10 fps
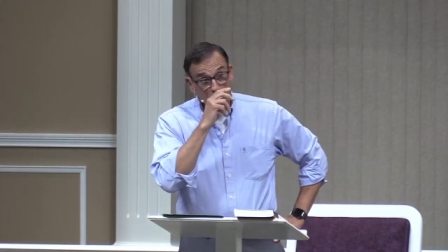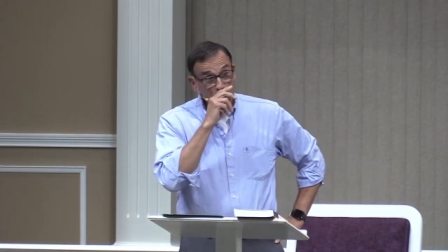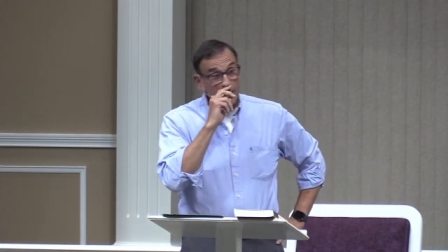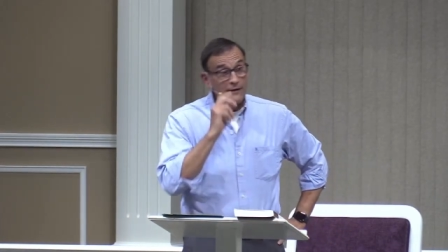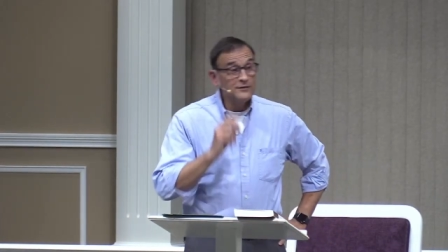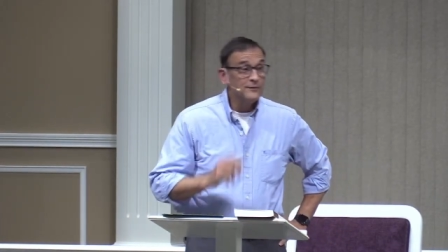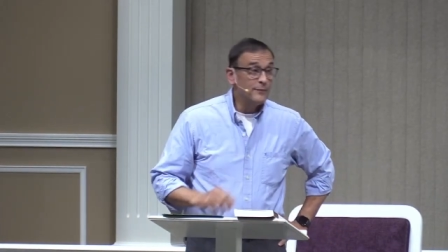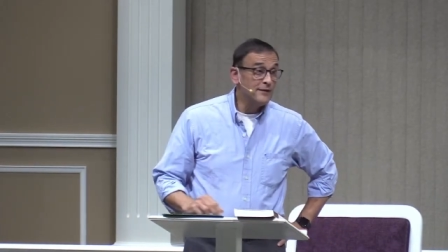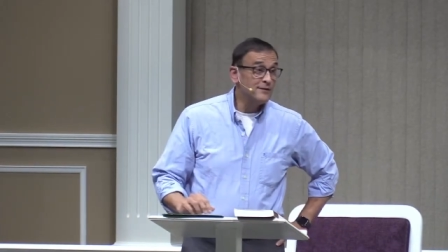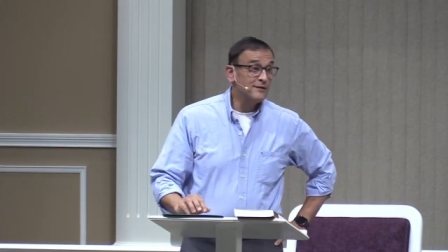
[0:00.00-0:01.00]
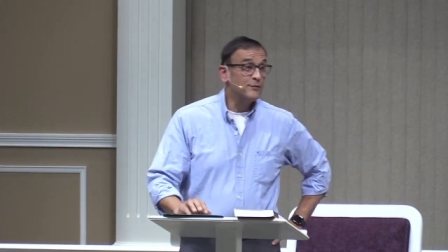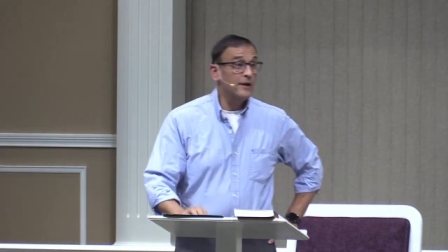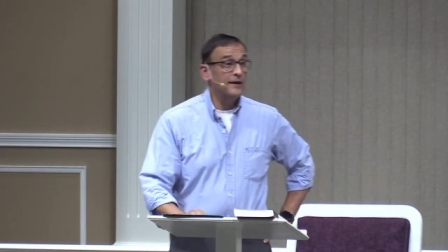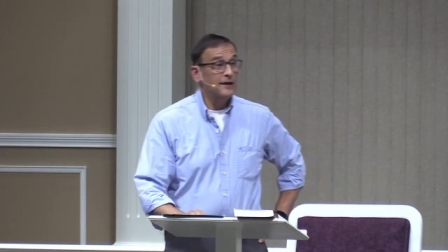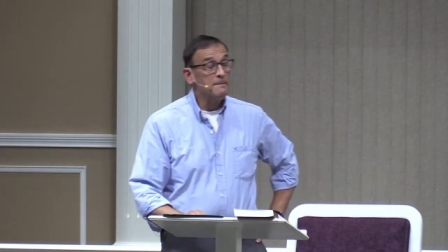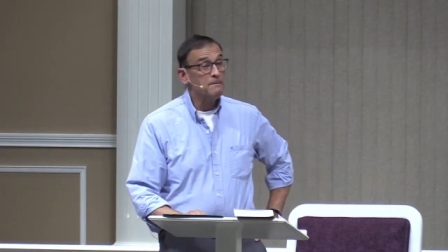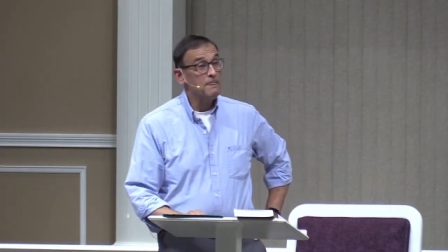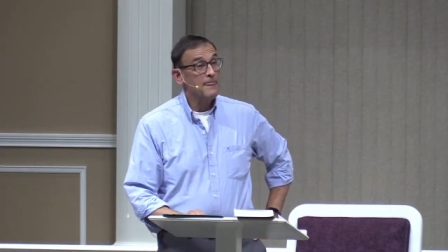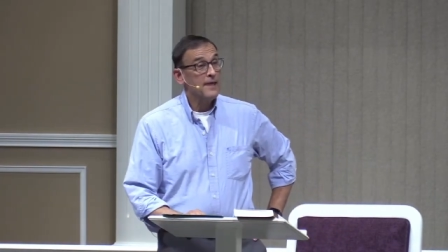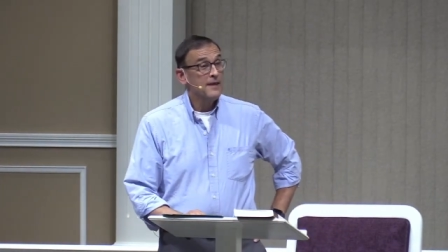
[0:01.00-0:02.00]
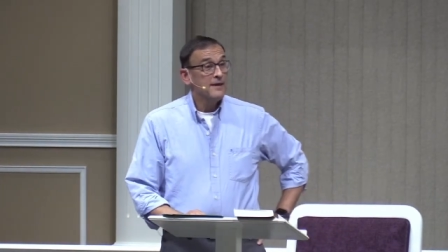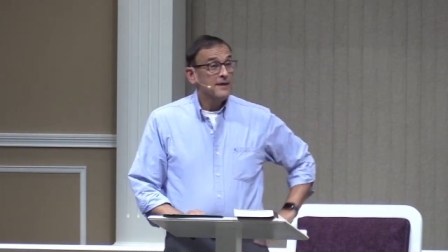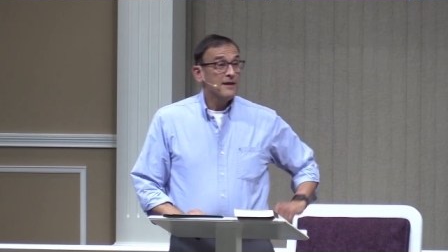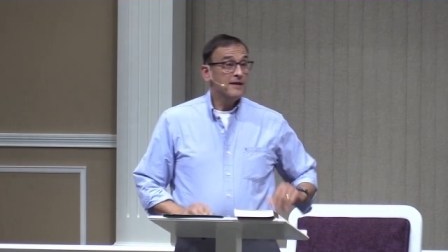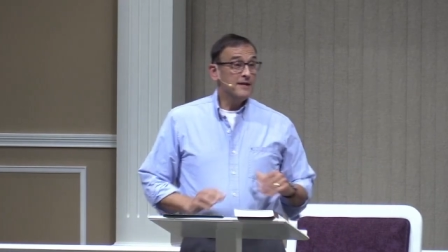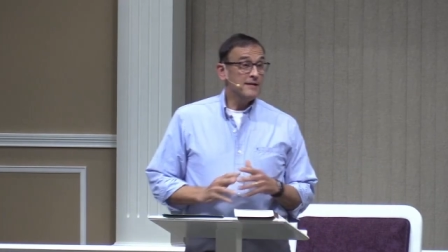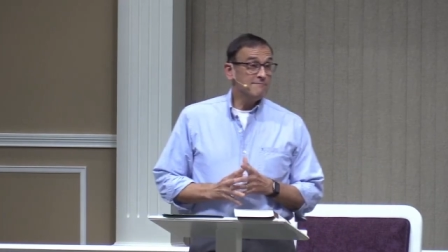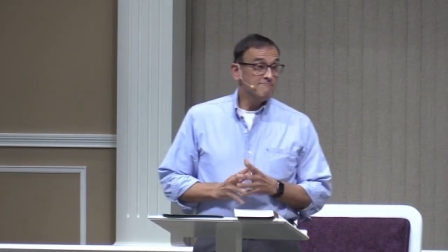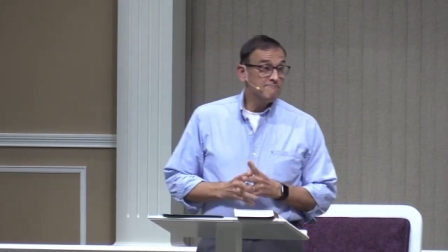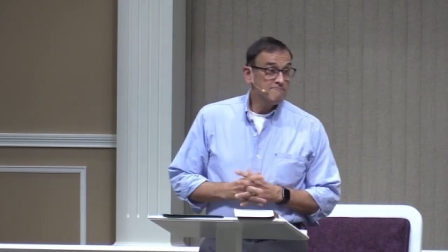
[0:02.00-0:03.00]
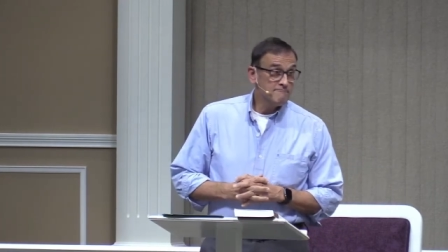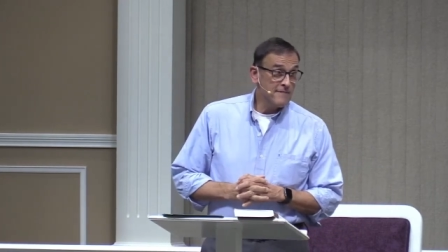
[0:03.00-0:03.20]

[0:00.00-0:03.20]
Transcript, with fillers: Uh, when I was in basic training um,